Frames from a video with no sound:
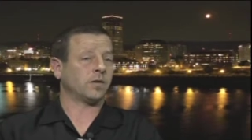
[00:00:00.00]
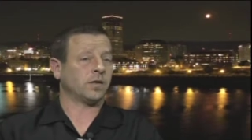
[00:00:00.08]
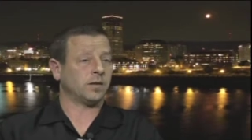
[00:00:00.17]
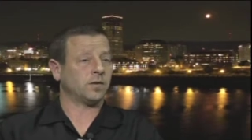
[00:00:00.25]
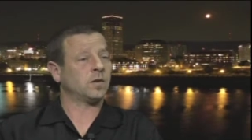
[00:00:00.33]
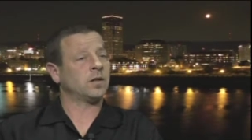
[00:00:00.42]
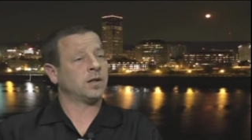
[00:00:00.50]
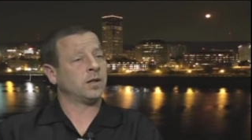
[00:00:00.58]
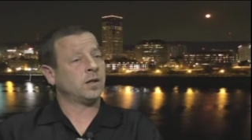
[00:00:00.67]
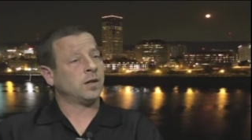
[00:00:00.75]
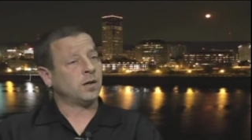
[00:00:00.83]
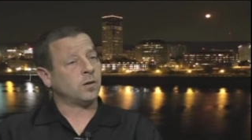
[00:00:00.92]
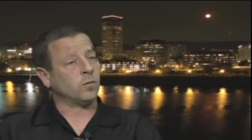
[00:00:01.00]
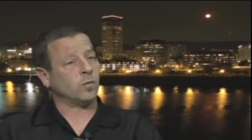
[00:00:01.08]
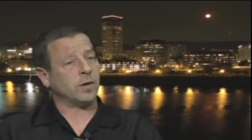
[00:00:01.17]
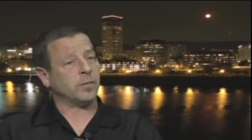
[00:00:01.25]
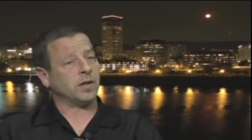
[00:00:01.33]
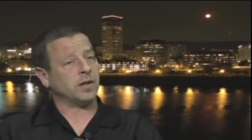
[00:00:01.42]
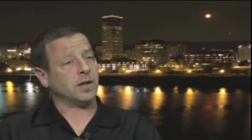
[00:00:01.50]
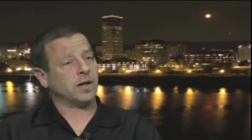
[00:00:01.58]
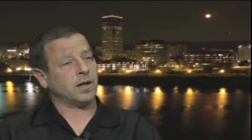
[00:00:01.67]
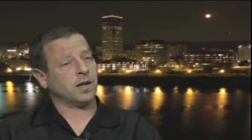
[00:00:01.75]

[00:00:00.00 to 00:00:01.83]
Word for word: So these women